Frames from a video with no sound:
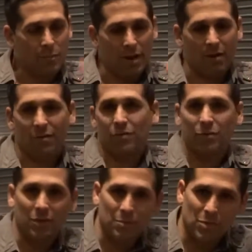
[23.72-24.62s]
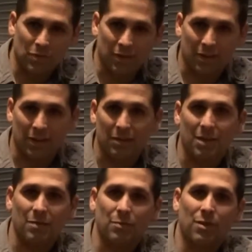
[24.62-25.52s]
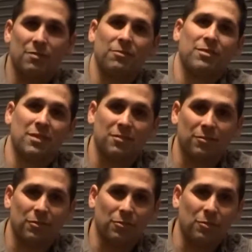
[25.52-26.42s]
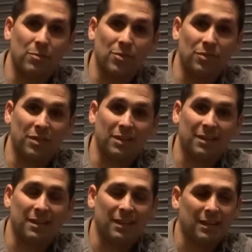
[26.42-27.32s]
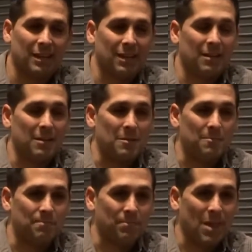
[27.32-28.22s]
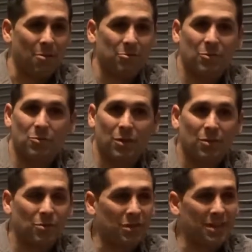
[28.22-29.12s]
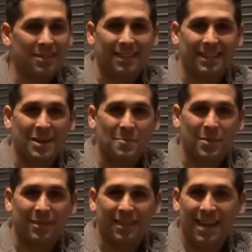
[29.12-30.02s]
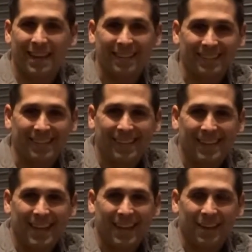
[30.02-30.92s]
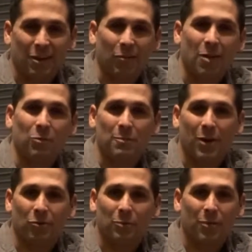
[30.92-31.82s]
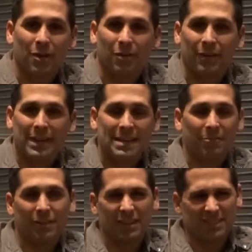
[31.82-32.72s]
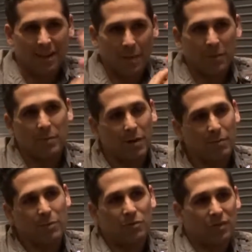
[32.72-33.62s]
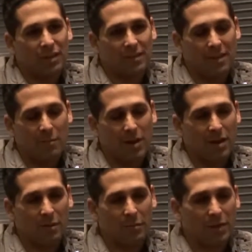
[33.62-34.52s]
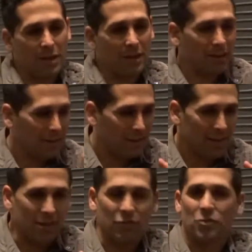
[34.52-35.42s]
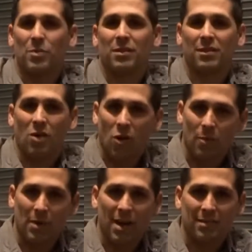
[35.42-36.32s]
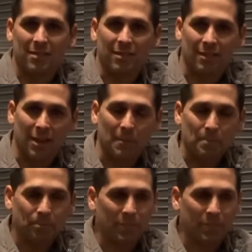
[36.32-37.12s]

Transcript: parents who did music and, and brothers and sisters who did music, and um, I was just one of those kids that got up and sang and and hung around with my older brother, and he really taught me about music, taught me how to play instruments and harmonize and sing.